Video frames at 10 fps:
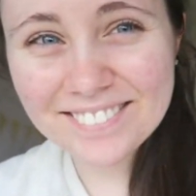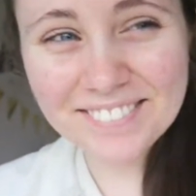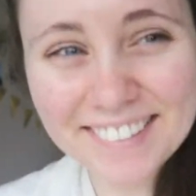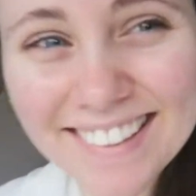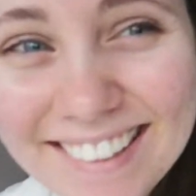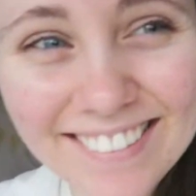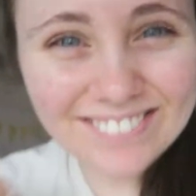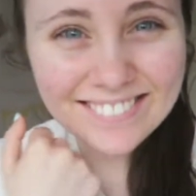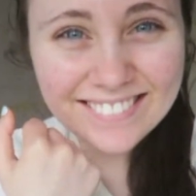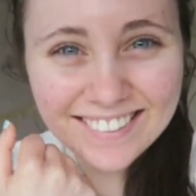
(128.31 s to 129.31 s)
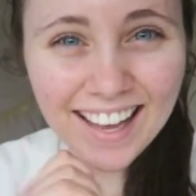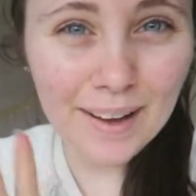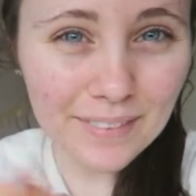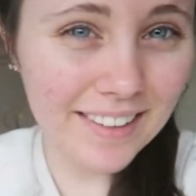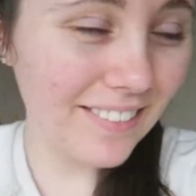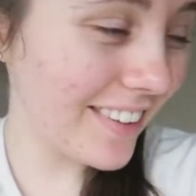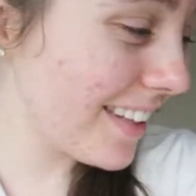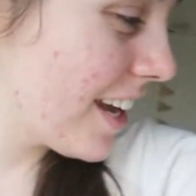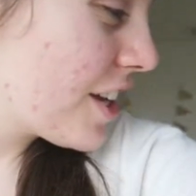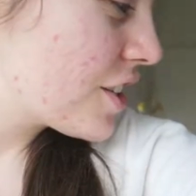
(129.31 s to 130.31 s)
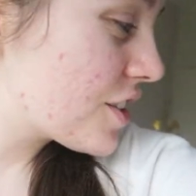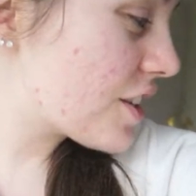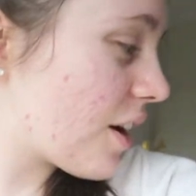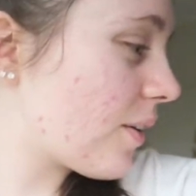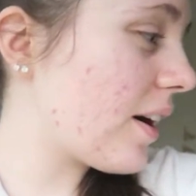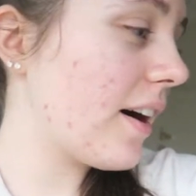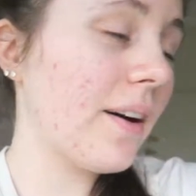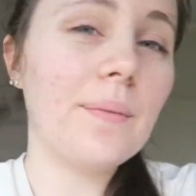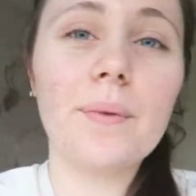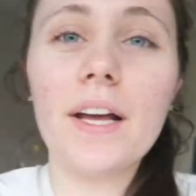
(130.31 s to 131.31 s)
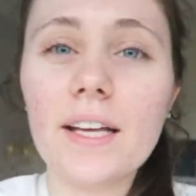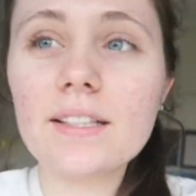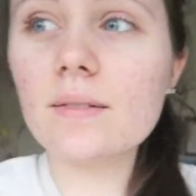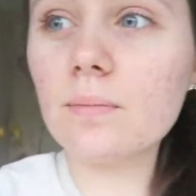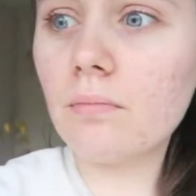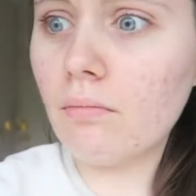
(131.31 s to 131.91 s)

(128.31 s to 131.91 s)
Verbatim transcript: Well, like, you know, happy and everything. So, um, it's,